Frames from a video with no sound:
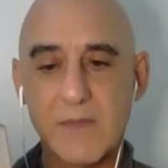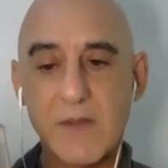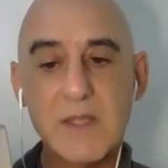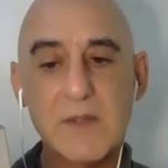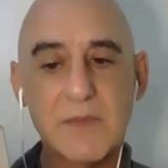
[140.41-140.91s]

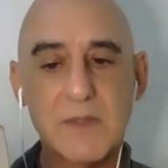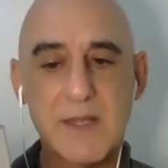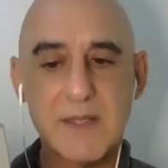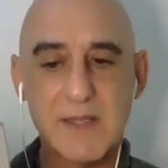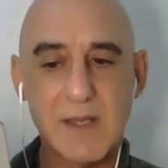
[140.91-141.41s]
First of all,
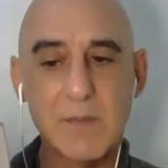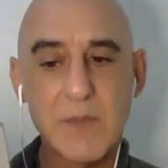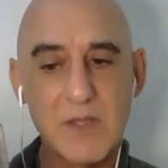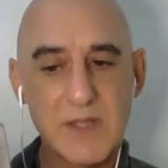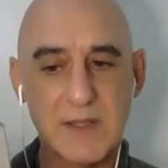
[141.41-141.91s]
there's a
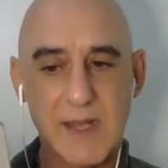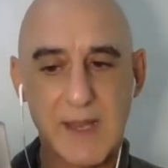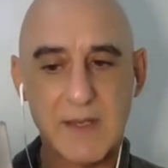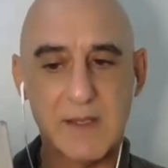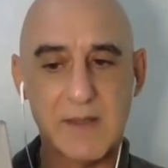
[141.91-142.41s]
musical
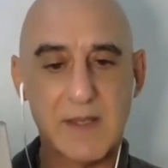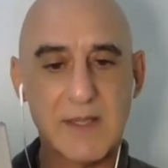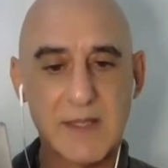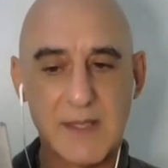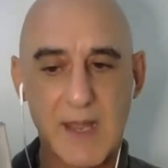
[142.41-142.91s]
anchor, there's
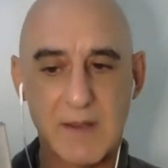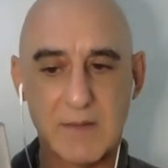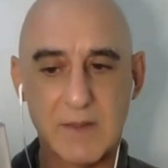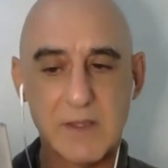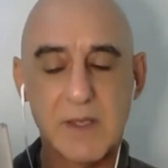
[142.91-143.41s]
a
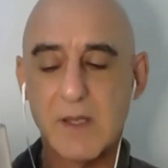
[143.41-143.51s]
sound.